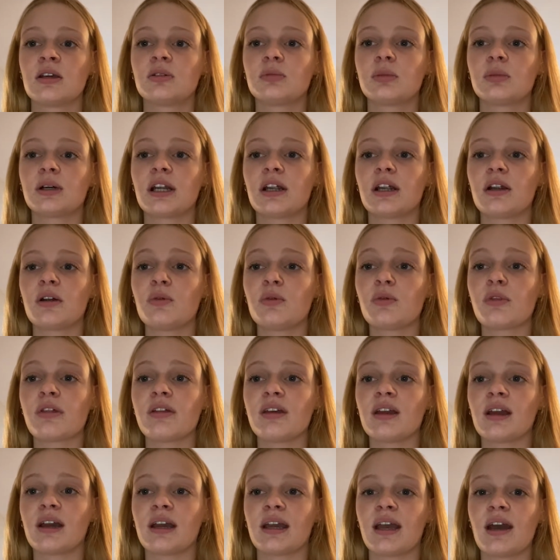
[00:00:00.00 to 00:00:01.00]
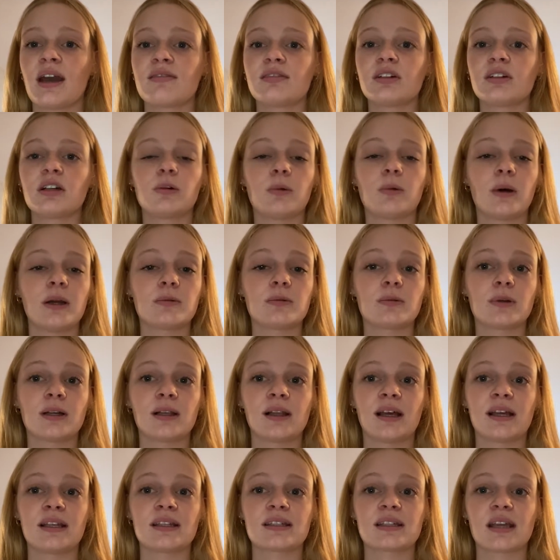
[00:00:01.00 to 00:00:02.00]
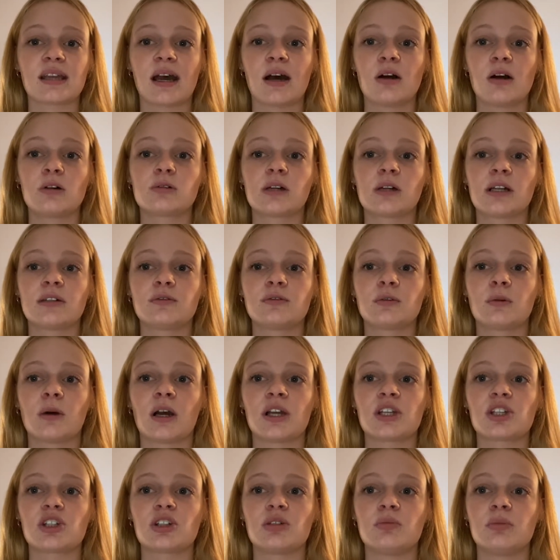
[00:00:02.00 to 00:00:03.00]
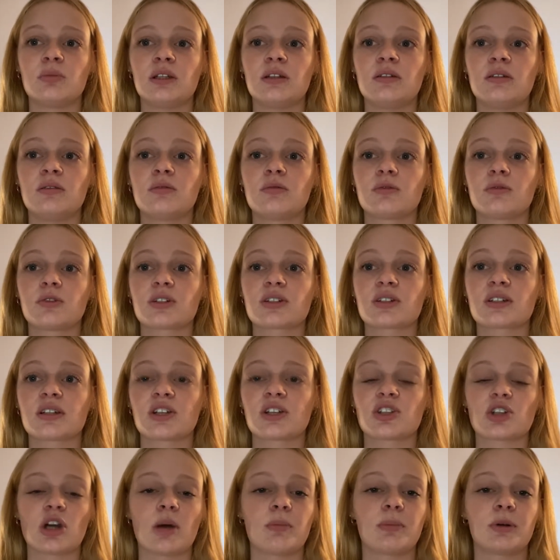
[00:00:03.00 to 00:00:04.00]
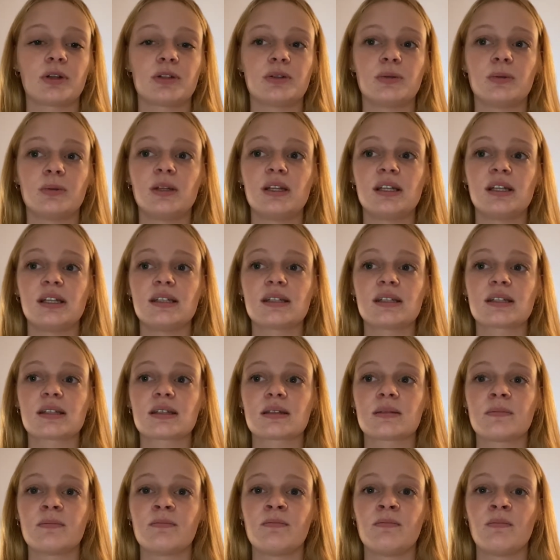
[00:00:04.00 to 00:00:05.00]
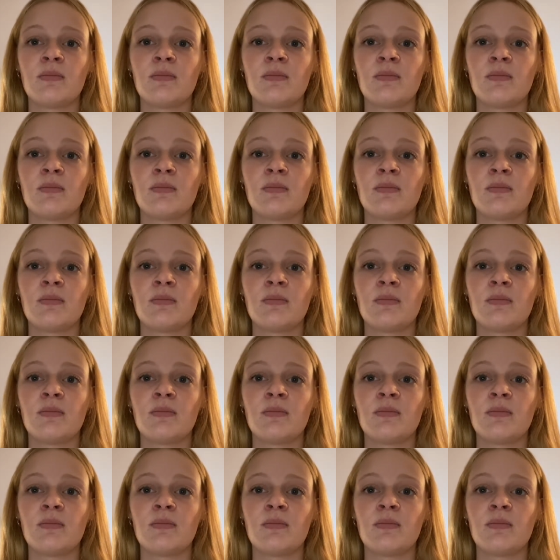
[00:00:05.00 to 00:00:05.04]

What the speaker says: but I don't think I ever quite realized how grateful I should be for such opportunities.